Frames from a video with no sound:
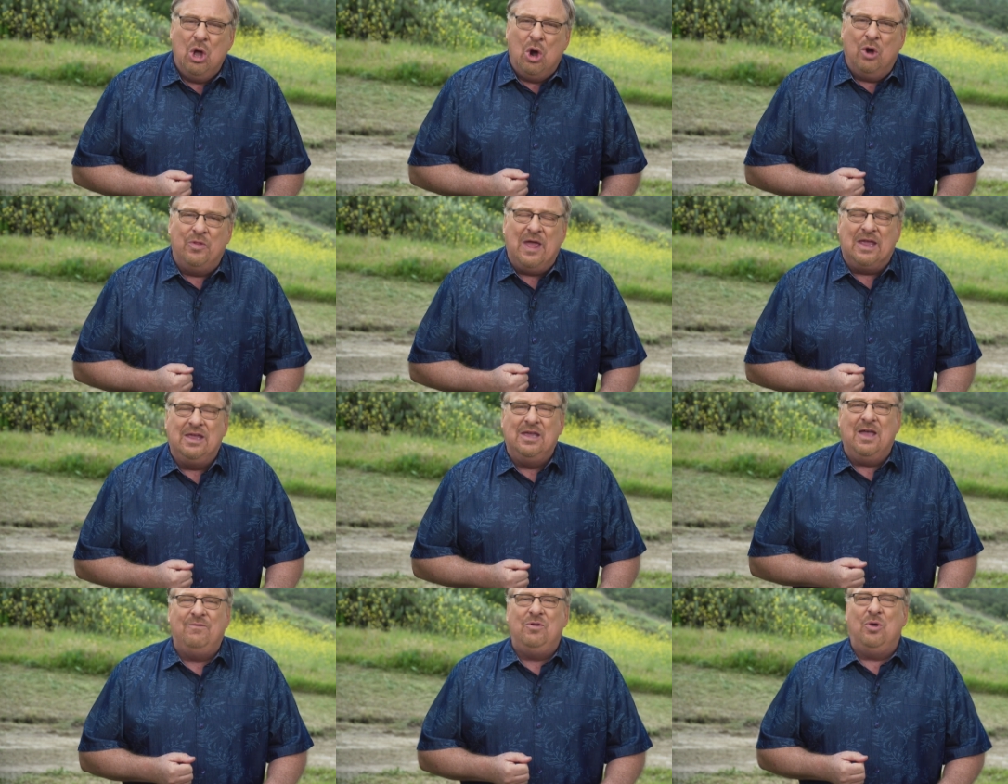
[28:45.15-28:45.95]
Or they
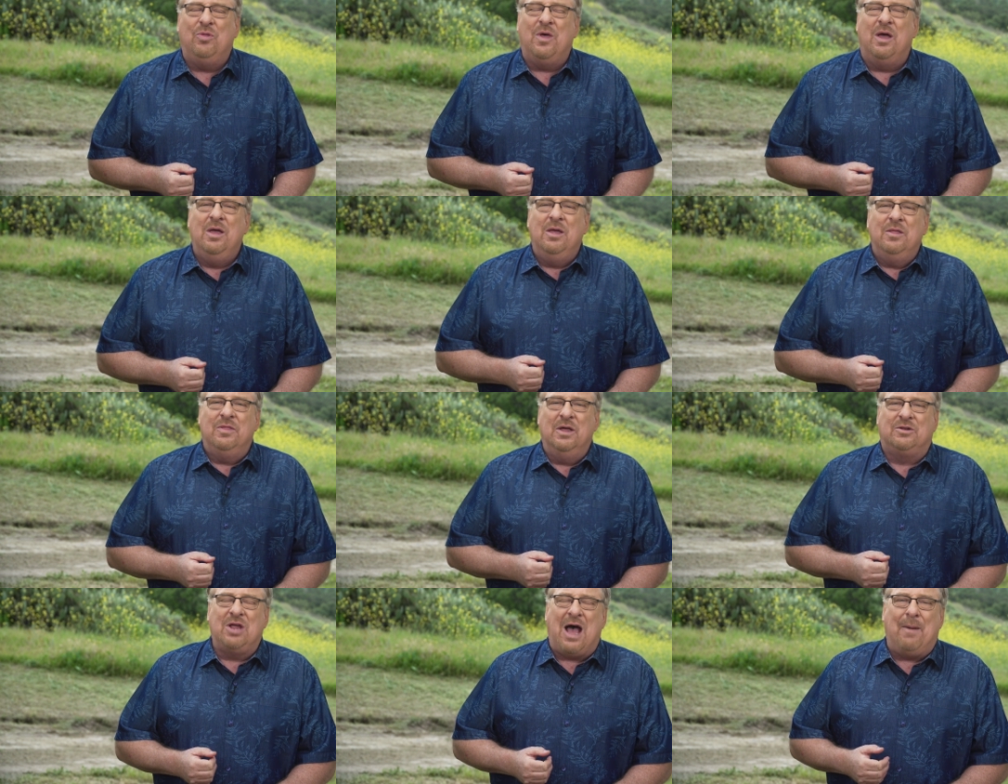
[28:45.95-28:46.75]
can give you
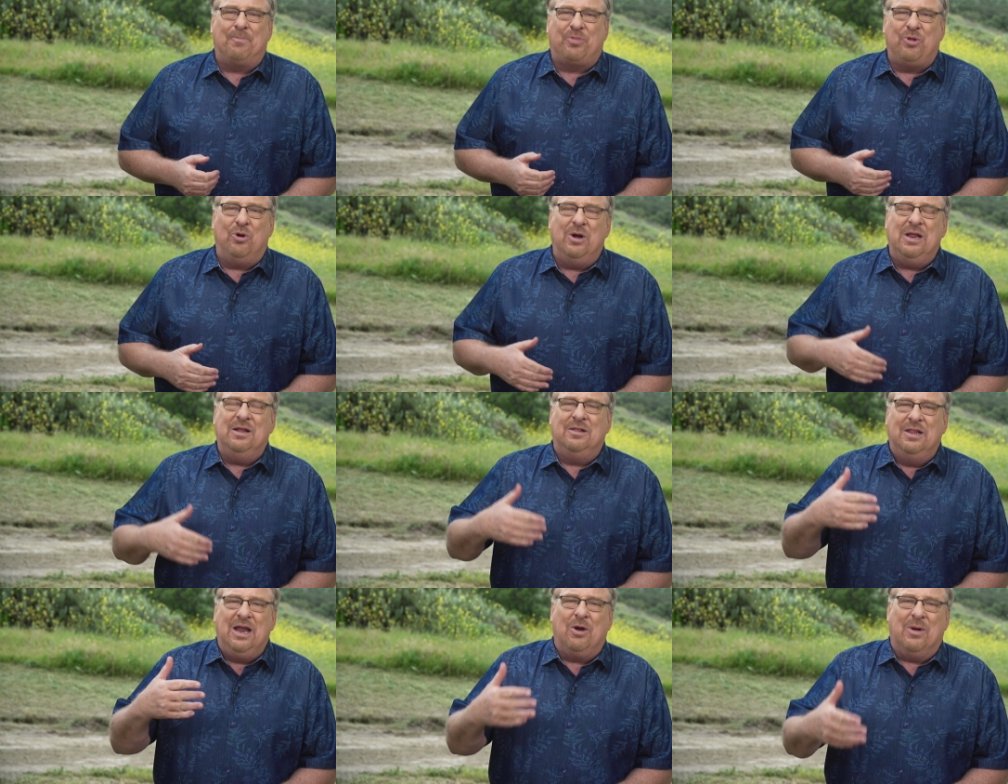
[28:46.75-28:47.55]
the top
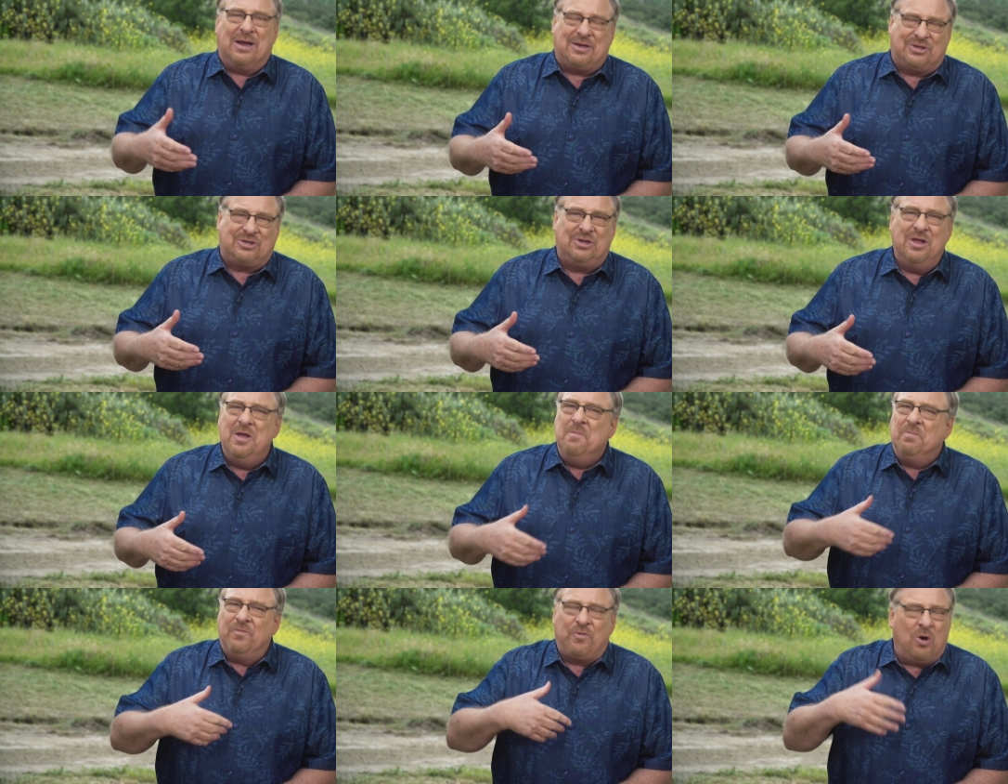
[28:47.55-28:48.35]
30 lyrics
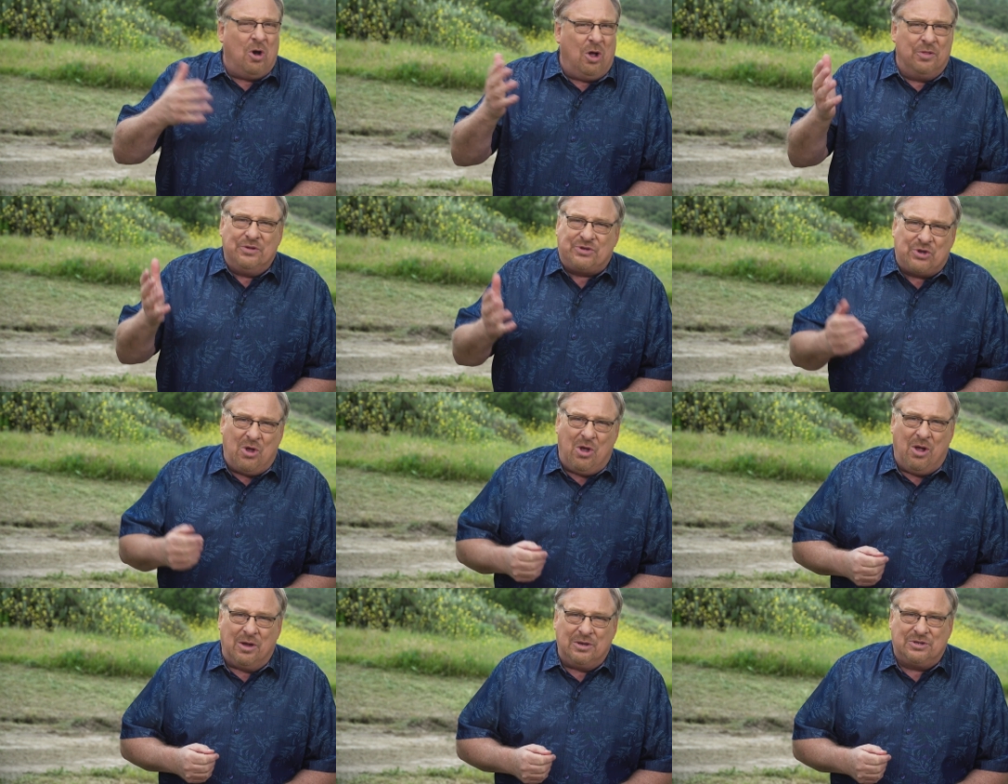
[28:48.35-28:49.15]
for all the
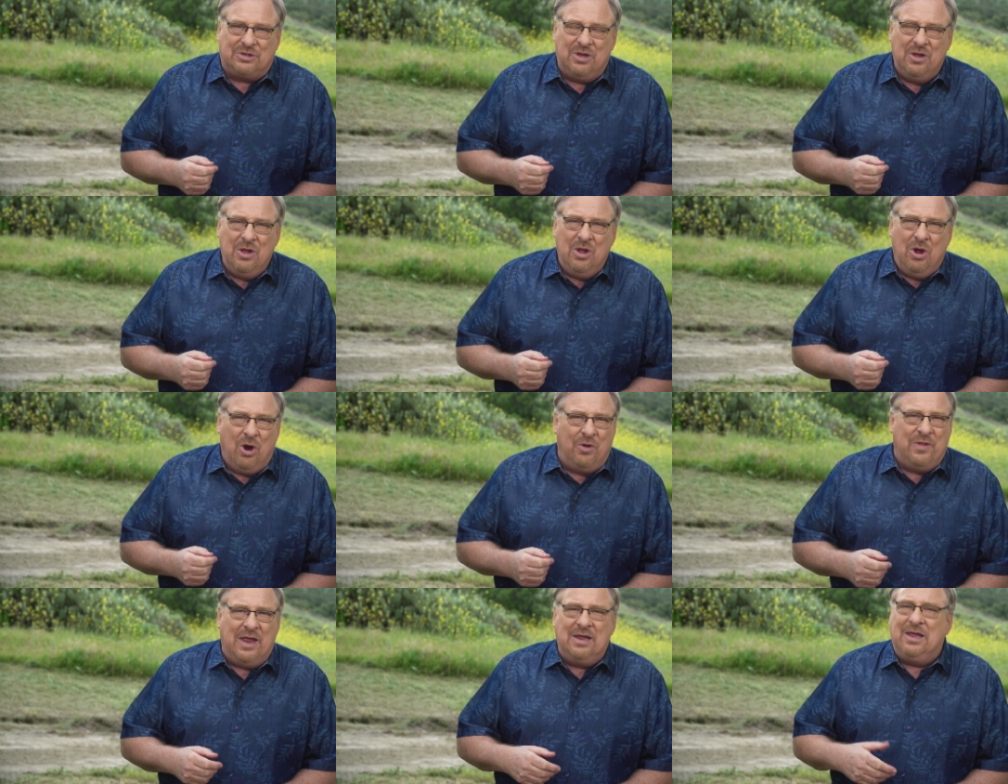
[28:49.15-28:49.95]
songs.
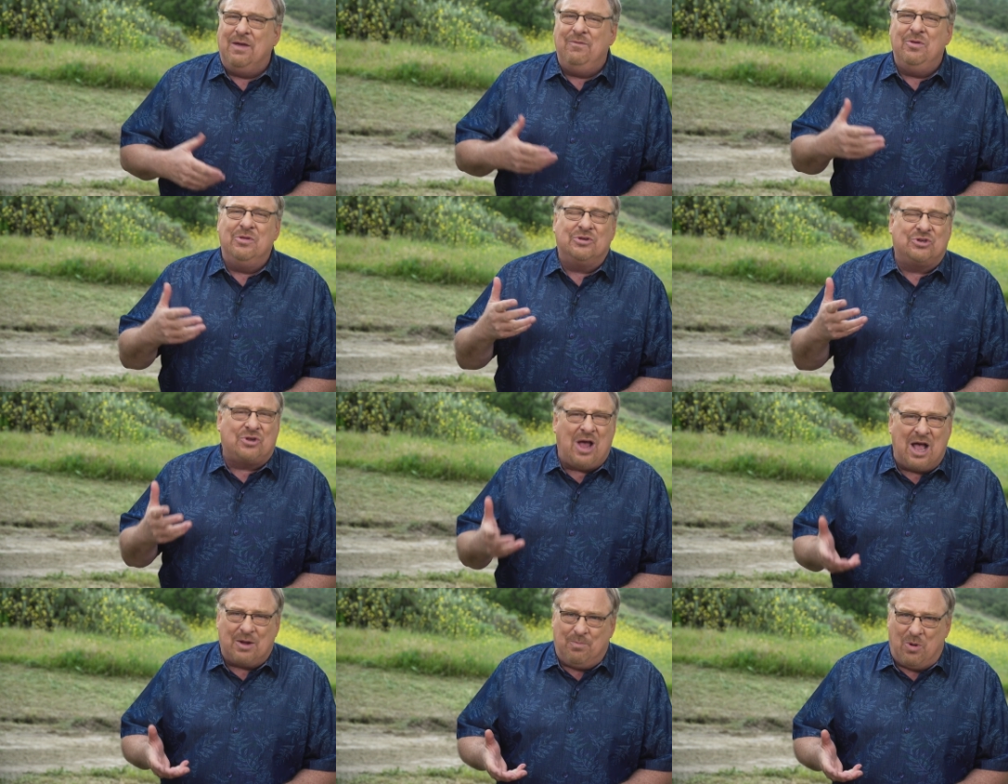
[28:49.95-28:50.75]
Or they can give you the
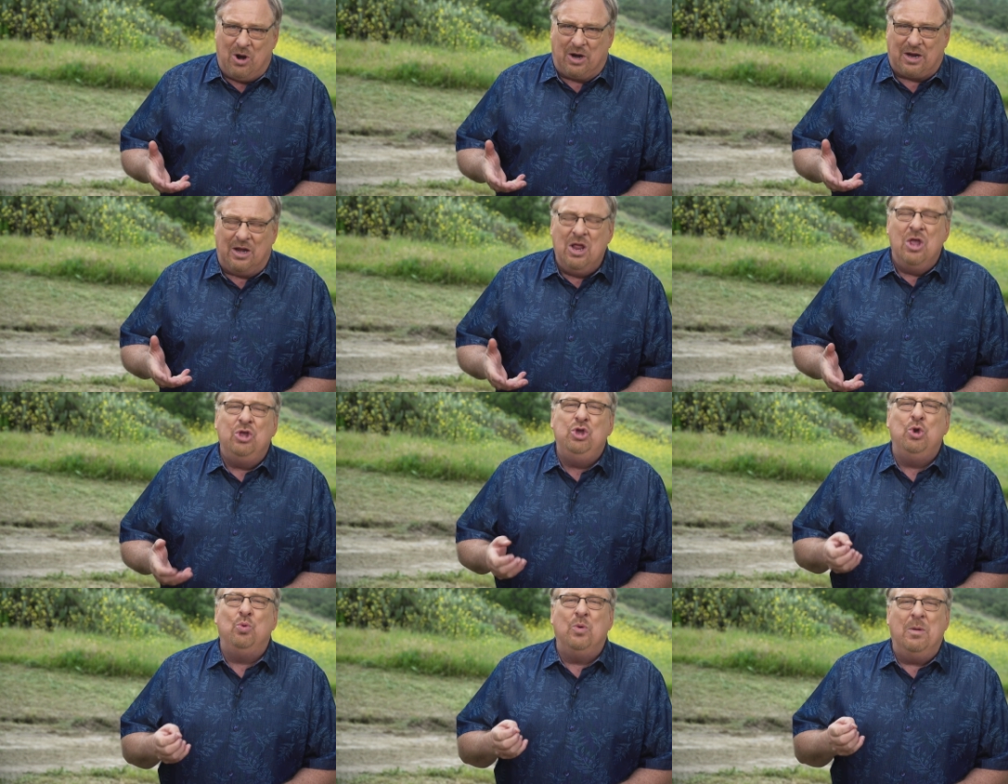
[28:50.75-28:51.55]
stock market.
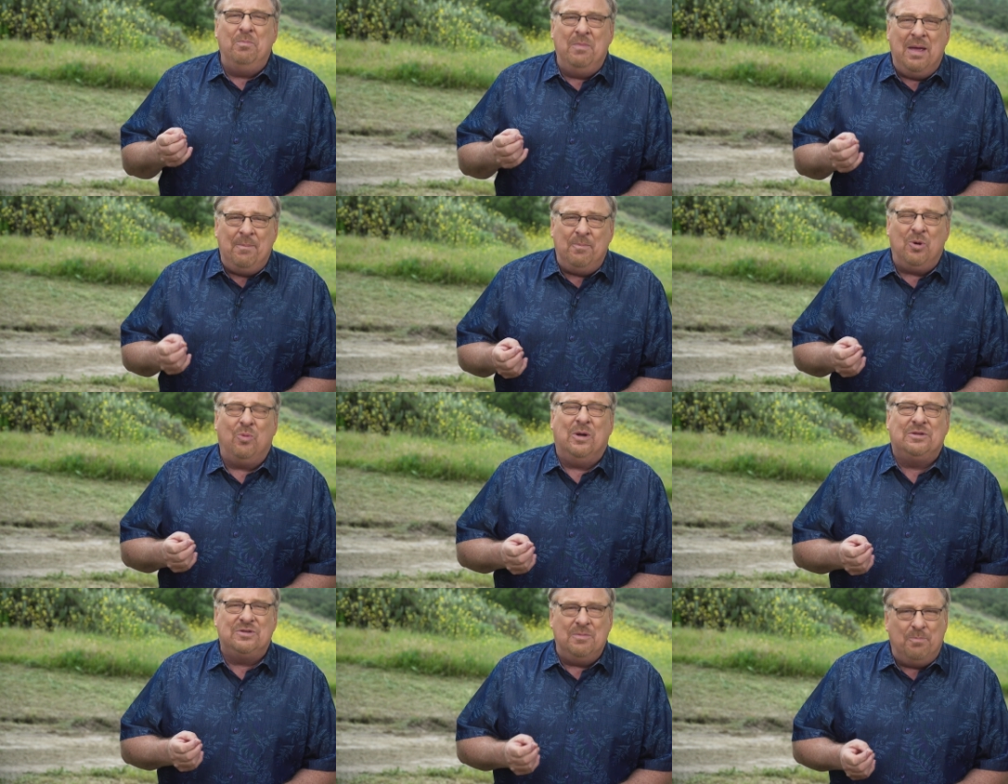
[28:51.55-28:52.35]
You remember
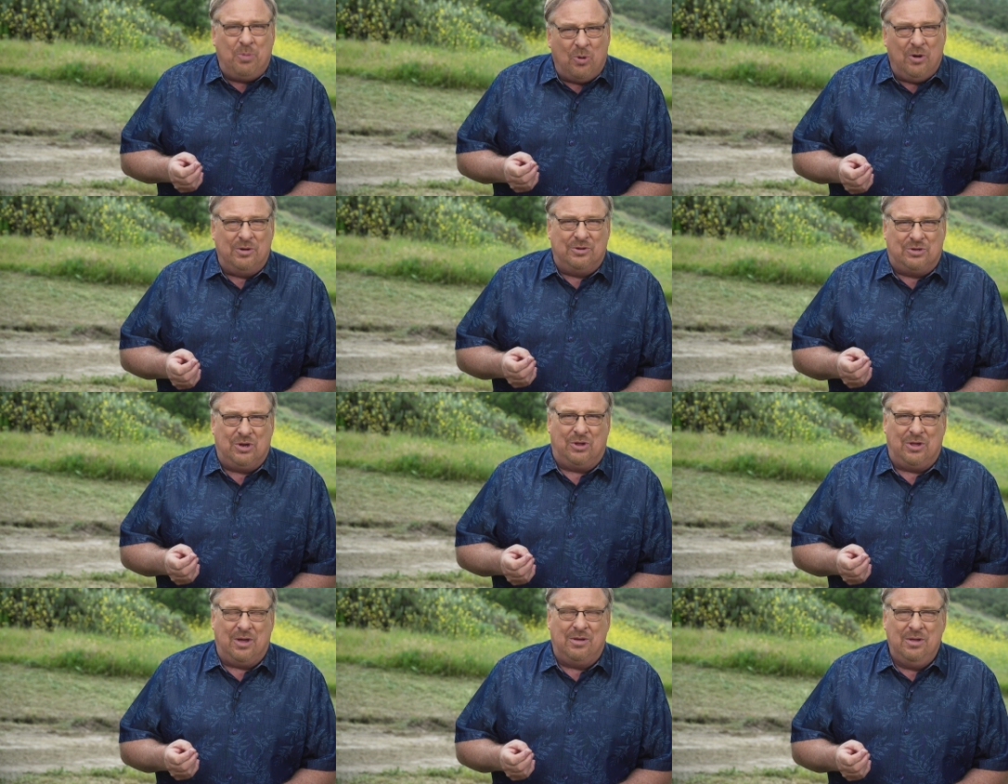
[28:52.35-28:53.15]
what's important
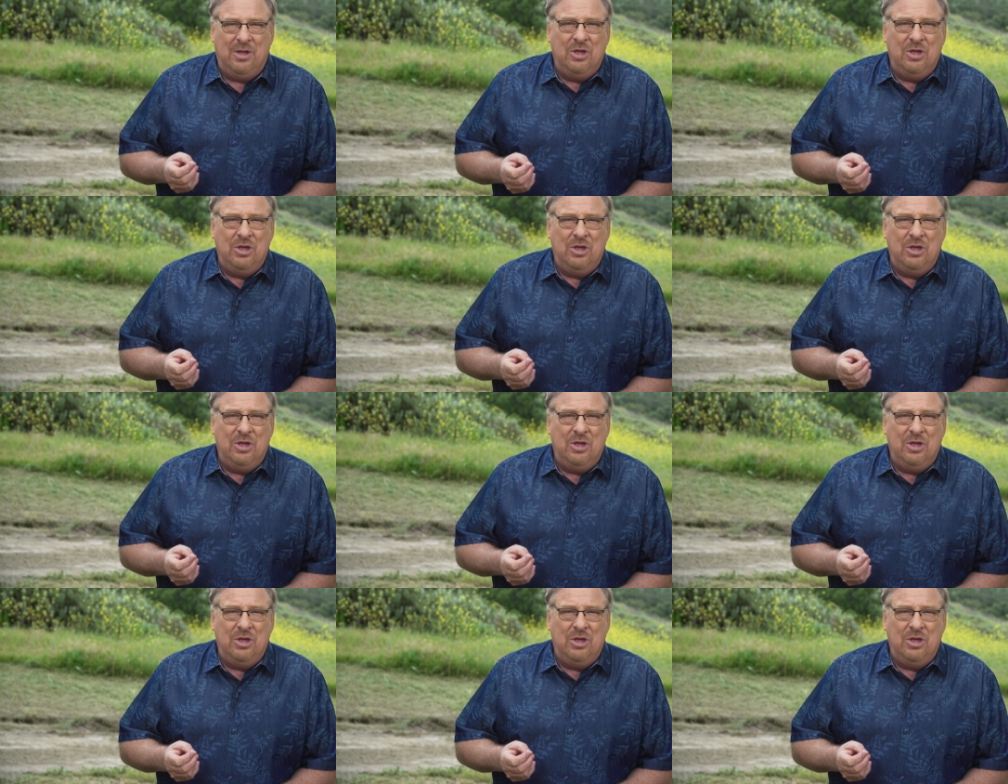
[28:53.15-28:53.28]
to you.